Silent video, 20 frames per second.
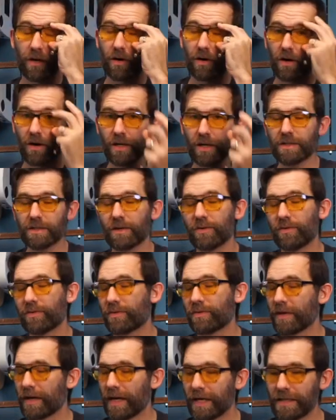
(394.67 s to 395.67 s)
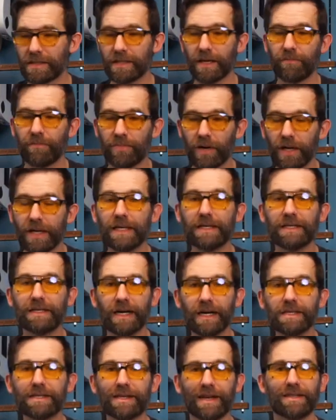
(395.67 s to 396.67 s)
Also, the headset buddy
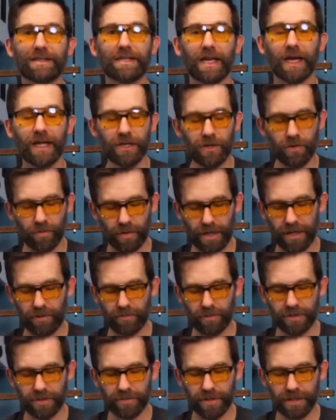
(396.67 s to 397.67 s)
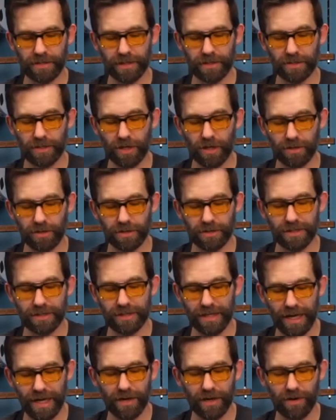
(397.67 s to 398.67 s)
does attenuate, which means it turns
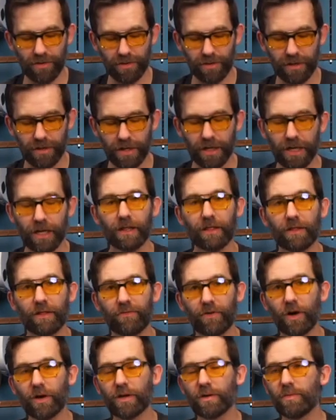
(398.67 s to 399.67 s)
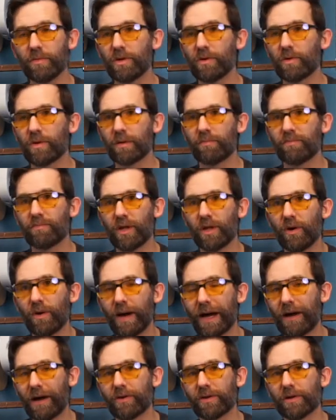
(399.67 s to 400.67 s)
down the volume. You don't want to blow
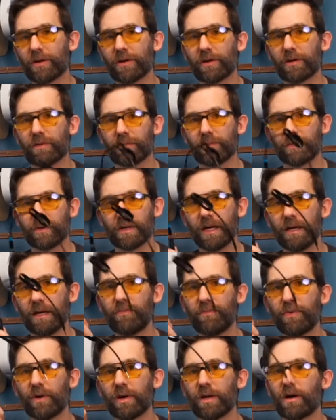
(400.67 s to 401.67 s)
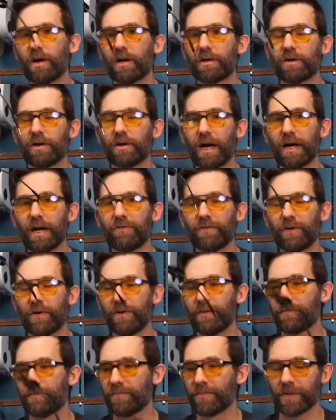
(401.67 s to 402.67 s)
out your input on your iPhone.